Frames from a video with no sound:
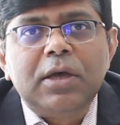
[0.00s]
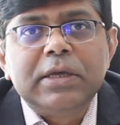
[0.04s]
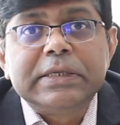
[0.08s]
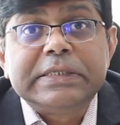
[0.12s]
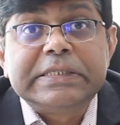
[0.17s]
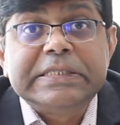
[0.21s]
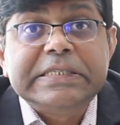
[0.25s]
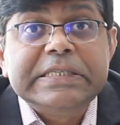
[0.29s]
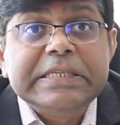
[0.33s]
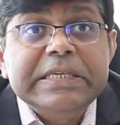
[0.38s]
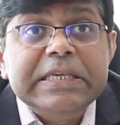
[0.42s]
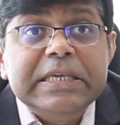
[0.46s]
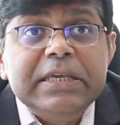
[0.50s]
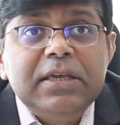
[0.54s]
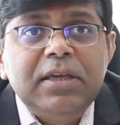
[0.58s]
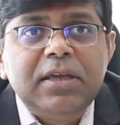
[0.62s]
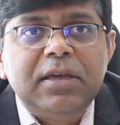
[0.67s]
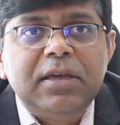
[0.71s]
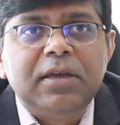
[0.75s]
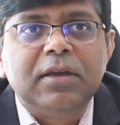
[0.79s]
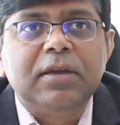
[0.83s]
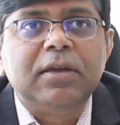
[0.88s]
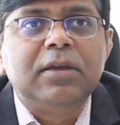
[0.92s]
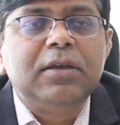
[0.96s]

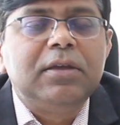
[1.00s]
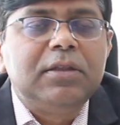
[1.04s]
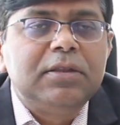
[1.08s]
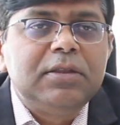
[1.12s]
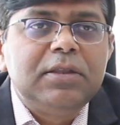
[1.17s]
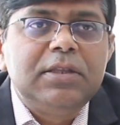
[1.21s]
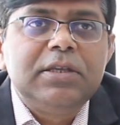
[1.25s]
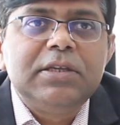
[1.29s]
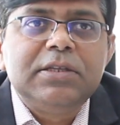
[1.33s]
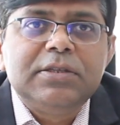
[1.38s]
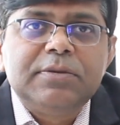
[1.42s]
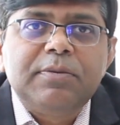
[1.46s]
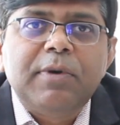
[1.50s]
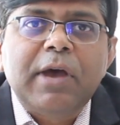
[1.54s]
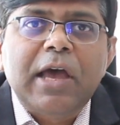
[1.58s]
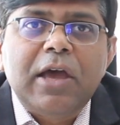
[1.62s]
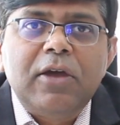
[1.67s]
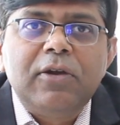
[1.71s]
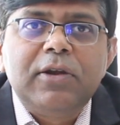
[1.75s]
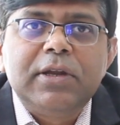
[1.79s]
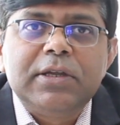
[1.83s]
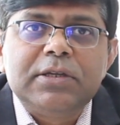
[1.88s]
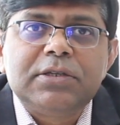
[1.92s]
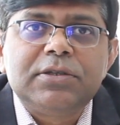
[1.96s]
seeing these
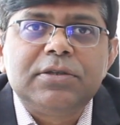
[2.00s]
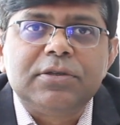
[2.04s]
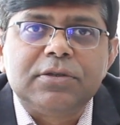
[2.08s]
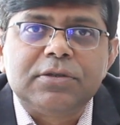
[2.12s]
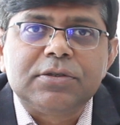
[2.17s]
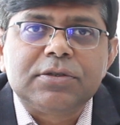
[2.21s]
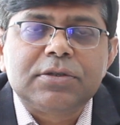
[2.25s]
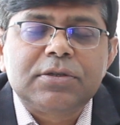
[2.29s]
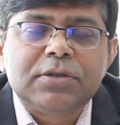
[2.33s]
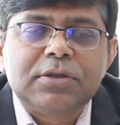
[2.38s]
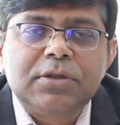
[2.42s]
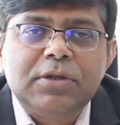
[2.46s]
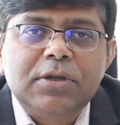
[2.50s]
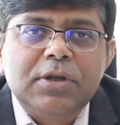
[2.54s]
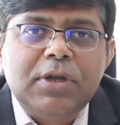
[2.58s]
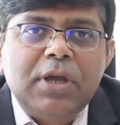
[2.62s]
violations.